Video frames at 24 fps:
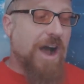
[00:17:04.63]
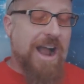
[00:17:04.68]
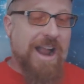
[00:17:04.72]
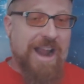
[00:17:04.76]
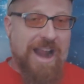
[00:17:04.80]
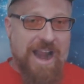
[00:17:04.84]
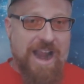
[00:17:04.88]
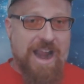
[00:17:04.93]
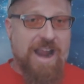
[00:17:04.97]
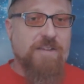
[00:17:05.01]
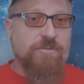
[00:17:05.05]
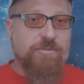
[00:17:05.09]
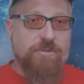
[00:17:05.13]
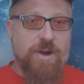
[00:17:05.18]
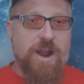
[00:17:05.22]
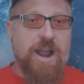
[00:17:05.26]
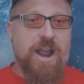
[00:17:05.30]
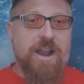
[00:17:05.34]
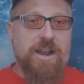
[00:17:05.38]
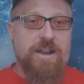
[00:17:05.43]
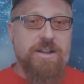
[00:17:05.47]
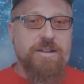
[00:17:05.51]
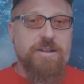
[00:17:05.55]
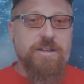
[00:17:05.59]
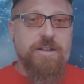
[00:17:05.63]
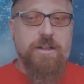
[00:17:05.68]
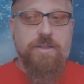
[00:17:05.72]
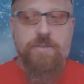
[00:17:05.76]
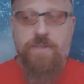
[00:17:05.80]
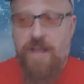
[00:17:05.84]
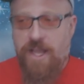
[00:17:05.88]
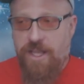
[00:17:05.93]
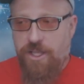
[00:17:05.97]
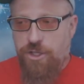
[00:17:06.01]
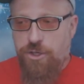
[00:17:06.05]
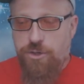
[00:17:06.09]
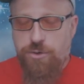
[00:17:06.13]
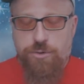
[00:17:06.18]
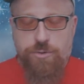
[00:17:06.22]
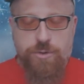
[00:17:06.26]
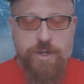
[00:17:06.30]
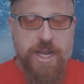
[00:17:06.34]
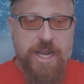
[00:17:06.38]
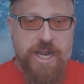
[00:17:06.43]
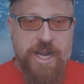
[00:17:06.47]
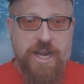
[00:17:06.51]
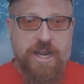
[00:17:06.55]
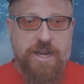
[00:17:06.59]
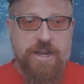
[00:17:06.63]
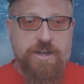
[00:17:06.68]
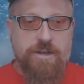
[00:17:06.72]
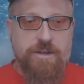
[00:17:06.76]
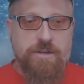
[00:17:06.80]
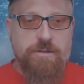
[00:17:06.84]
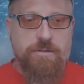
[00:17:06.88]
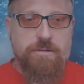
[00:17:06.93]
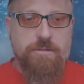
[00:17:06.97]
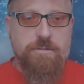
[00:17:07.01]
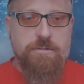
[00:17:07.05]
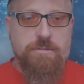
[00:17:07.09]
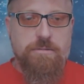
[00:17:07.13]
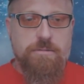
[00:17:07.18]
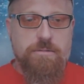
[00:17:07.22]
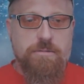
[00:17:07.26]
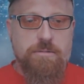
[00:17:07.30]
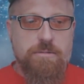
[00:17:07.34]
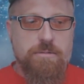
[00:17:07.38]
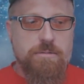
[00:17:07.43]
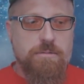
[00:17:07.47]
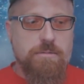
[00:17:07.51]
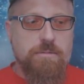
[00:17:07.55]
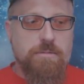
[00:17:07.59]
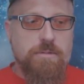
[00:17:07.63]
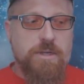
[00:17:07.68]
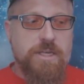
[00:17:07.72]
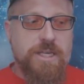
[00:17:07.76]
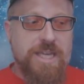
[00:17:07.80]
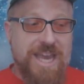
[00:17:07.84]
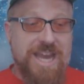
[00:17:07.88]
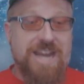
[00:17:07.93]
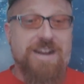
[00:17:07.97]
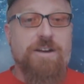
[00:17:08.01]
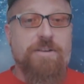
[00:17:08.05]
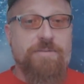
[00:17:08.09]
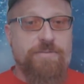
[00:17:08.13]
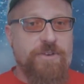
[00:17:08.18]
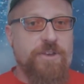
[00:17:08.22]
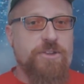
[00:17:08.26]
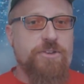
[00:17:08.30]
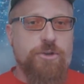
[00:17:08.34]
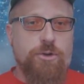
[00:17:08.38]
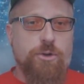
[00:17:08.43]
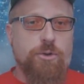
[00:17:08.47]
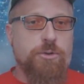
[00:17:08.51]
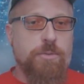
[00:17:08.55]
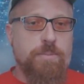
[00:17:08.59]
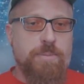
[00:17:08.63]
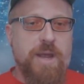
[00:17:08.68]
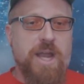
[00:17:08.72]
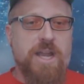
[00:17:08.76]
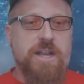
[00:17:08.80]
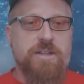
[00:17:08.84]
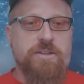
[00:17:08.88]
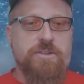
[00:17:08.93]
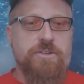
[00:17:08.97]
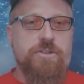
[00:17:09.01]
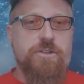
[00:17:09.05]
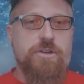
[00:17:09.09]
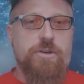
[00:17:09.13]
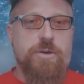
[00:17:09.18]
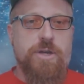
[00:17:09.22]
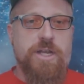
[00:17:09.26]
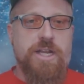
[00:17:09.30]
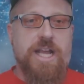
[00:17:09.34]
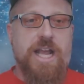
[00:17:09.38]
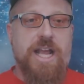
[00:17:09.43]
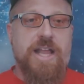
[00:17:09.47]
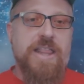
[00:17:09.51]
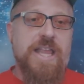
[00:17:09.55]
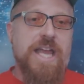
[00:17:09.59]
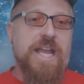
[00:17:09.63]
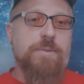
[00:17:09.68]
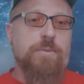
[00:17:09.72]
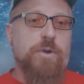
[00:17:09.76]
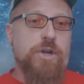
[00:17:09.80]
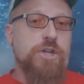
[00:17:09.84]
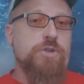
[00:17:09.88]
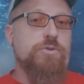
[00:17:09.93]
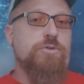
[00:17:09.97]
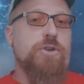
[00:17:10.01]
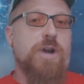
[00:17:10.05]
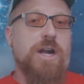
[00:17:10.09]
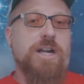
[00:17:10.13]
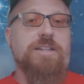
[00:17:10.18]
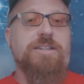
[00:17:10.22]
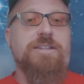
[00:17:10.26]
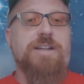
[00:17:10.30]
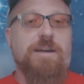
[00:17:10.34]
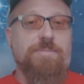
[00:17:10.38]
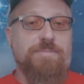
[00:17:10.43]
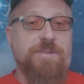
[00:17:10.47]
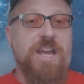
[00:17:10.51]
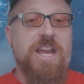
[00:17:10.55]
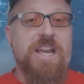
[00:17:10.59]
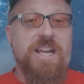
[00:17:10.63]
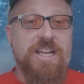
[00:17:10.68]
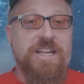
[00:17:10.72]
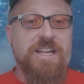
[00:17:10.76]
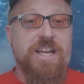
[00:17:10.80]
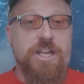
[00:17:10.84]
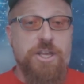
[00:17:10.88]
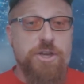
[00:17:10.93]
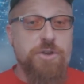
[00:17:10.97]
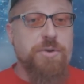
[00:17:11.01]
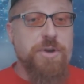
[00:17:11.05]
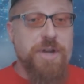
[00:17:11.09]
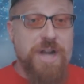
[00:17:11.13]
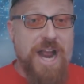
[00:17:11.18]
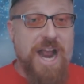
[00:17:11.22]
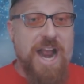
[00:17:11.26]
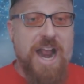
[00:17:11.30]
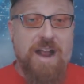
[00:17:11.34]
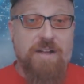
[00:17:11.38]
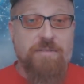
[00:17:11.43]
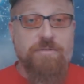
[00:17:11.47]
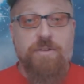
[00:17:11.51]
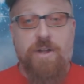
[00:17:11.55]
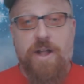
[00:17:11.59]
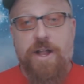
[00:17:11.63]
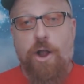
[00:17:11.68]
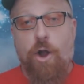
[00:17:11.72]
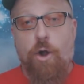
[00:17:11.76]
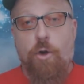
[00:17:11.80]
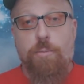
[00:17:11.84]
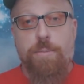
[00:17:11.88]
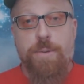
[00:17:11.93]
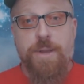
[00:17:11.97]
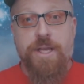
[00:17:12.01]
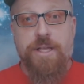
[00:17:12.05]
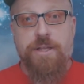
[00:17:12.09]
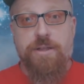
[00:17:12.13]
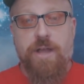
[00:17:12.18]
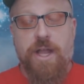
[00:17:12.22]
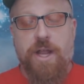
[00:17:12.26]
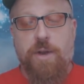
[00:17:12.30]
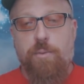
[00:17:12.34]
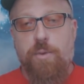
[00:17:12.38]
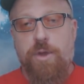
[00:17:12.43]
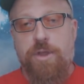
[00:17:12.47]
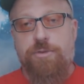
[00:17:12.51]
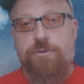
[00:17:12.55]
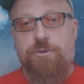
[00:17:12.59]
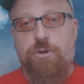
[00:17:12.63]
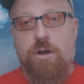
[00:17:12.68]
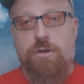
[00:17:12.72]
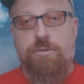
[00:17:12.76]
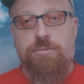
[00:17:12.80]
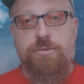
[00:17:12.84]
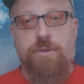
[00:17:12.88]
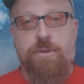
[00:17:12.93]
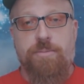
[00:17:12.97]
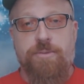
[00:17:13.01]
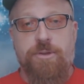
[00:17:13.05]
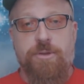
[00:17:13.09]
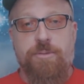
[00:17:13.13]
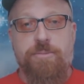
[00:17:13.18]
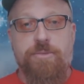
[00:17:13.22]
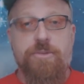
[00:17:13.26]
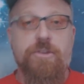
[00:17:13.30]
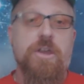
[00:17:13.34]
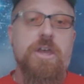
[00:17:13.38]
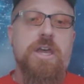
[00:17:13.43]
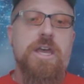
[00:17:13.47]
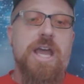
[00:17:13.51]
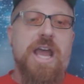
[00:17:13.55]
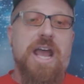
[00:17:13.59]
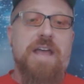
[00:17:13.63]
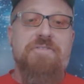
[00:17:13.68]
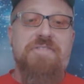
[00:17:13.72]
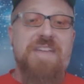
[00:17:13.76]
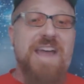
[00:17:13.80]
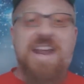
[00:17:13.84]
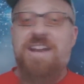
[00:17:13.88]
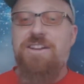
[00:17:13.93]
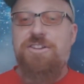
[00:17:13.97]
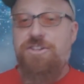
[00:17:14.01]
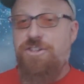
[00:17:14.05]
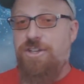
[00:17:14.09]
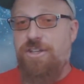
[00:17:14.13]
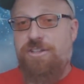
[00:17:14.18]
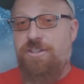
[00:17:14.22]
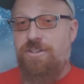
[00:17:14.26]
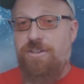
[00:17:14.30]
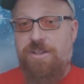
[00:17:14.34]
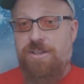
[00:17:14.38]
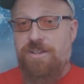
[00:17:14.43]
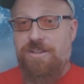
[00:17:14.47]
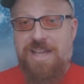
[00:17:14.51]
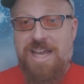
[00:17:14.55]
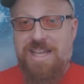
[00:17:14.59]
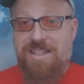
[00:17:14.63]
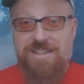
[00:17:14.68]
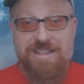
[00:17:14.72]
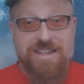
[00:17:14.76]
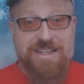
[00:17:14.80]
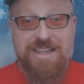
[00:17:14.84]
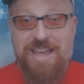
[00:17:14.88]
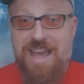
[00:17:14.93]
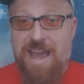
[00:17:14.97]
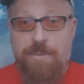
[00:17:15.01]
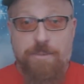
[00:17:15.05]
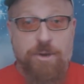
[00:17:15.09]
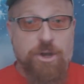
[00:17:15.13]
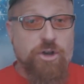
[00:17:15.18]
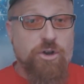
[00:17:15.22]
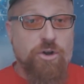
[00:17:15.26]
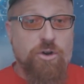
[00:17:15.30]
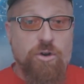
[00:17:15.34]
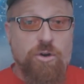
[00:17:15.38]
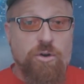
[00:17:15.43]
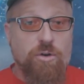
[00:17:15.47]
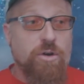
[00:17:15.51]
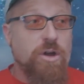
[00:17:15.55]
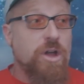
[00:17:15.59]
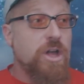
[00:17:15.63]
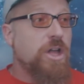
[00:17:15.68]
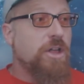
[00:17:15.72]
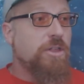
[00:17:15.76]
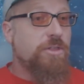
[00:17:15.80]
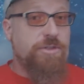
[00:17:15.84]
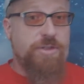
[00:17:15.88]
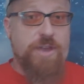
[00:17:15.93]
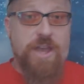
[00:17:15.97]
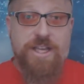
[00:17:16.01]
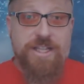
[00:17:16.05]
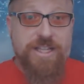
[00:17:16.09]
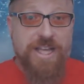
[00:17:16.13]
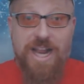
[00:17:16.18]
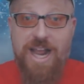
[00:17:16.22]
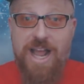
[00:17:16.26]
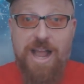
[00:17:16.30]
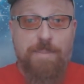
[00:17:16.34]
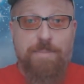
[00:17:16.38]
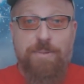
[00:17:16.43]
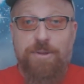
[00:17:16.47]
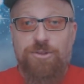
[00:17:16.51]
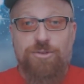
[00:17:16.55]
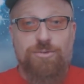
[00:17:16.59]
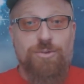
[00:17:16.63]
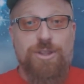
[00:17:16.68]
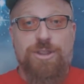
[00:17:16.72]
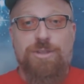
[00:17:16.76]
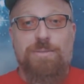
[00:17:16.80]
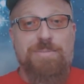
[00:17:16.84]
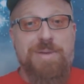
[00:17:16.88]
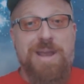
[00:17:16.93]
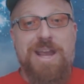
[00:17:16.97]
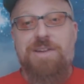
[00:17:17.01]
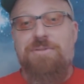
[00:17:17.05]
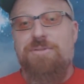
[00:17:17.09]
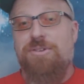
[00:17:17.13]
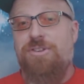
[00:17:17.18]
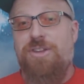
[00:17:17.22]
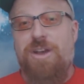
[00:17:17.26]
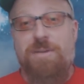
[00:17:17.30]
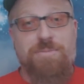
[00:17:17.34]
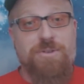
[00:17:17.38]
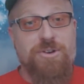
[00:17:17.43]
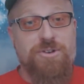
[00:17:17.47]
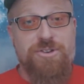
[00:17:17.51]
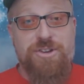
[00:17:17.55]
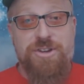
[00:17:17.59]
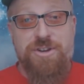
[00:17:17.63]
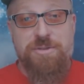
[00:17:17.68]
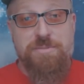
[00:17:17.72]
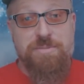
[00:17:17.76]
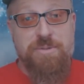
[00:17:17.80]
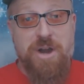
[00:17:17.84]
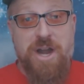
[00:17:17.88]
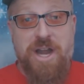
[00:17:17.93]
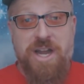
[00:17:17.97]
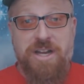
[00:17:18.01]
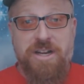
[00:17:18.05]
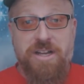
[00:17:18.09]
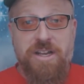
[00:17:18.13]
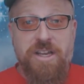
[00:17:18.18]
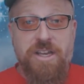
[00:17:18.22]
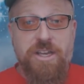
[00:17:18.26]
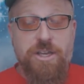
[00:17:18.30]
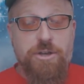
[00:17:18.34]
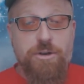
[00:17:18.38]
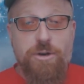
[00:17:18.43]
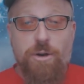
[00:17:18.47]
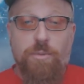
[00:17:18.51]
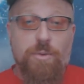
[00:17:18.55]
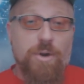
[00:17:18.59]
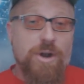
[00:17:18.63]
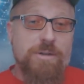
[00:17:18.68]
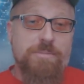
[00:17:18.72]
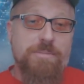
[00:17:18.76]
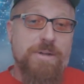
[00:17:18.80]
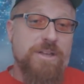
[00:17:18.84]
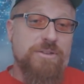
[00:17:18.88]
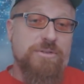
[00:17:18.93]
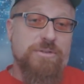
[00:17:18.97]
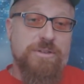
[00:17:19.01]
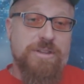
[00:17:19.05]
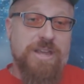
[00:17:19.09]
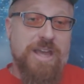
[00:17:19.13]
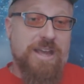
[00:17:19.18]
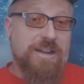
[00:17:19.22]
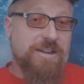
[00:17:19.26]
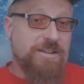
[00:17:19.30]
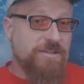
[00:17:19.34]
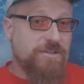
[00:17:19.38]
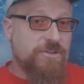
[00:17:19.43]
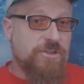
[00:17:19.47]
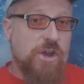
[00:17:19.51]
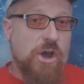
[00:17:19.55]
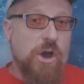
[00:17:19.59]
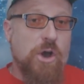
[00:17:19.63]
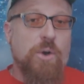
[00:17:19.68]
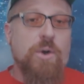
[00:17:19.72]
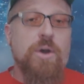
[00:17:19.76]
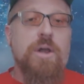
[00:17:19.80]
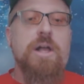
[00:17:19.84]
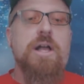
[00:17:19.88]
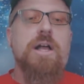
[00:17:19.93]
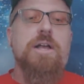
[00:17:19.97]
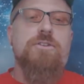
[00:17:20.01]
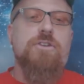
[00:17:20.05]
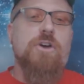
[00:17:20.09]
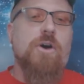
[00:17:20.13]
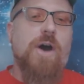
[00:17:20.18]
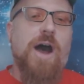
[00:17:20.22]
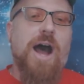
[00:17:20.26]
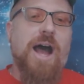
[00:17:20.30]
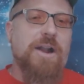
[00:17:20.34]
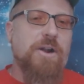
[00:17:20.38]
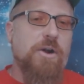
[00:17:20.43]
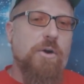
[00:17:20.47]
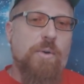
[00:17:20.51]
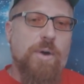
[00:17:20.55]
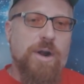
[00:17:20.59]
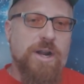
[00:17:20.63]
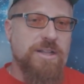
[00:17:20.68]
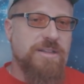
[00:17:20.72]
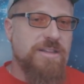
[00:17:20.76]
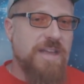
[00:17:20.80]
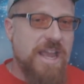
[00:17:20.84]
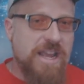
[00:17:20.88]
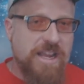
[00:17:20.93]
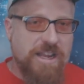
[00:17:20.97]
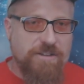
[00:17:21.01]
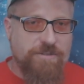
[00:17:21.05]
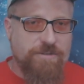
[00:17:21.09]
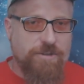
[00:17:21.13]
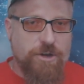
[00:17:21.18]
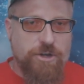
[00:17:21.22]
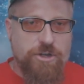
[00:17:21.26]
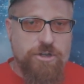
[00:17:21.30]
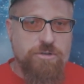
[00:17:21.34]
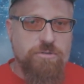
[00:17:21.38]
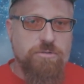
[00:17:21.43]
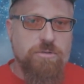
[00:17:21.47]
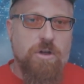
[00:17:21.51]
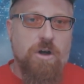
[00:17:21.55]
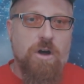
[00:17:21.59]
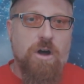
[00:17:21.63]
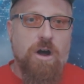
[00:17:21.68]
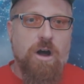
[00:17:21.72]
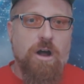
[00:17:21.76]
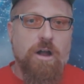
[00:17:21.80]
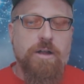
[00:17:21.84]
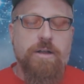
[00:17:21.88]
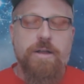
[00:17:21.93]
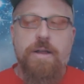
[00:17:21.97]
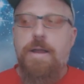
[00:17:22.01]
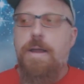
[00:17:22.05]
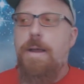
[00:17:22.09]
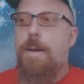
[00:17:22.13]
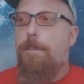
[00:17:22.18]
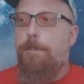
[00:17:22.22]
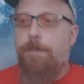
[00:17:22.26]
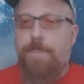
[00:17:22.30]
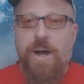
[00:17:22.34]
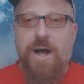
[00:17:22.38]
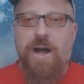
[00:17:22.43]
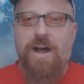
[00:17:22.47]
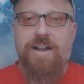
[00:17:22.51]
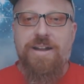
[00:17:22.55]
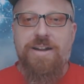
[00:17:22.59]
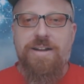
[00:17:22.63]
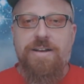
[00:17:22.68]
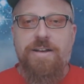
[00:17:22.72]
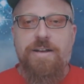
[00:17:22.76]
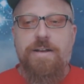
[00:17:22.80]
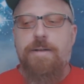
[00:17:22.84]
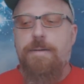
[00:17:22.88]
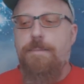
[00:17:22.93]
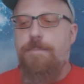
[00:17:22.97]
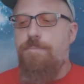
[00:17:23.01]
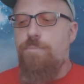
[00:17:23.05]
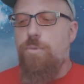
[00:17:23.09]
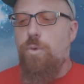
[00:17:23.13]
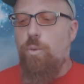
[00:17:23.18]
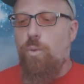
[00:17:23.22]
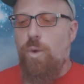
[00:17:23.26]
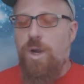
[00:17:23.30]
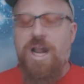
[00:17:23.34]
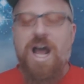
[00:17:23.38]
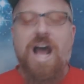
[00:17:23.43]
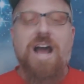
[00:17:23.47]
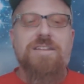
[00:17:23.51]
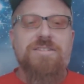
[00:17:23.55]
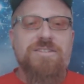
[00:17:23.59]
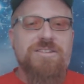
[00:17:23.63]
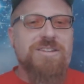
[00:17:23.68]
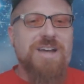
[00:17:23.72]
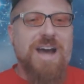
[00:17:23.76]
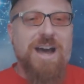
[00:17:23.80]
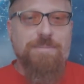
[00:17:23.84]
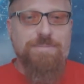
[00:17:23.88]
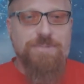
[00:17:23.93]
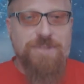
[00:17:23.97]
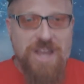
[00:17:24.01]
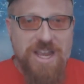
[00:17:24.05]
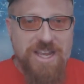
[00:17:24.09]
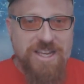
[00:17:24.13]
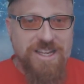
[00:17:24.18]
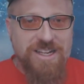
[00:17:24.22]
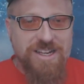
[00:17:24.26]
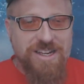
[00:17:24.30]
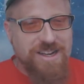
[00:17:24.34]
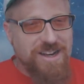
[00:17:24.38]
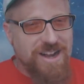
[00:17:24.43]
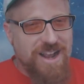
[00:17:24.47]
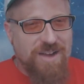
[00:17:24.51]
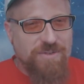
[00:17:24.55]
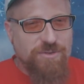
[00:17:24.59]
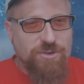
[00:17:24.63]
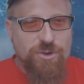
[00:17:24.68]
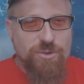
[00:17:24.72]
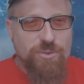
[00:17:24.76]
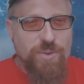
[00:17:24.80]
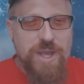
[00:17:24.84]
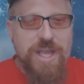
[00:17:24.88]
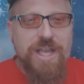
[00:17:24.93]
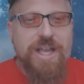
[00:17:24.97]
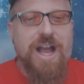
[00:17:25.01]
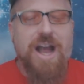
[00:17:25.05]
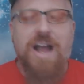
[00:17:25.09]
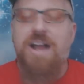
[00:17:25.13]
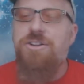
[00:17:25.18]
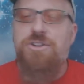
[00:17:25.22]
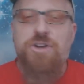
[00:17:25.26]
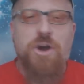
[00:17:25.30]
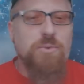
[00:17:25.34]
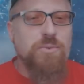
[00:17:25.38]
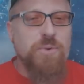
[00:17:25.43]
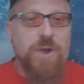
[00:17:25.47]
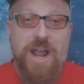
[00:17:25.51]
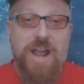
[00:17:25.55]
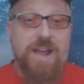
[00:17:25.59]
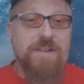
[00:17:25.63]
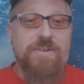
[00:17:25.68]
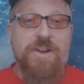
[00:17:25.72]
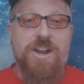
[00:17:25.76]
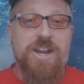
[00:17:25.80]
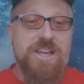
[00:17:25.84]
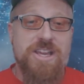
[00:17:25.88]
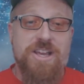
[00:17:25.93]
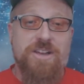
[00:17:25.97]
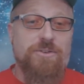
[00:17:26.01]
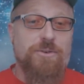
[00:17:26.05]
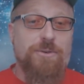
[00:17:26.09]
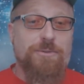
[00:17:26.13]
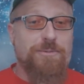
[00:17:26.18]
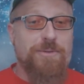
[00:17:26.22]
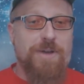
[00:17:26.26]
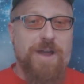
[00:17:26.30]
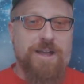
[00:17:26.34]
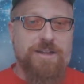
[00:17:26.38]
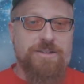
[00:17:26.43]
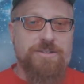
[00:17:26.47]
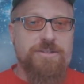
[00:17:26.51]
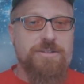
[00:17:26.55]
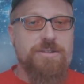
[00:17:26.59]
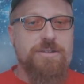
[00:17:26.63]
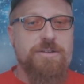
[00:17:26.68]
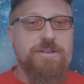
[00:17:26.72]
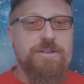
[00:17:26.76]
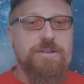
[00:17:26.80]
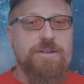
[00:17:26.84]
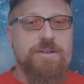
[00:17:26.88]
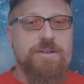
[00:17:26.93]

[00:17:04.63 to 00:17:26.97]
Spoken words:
I have read that you can get a physical dependence to it, and then when you try to stop taking it, you can have like opiate like withdrawal symptoms. And that's a chemical thing that happens with the pain receptors in your brain. You don't want to mess with that. So I don't want to take it for too long. But when I stop taking it after a week, I don't have any ill effects.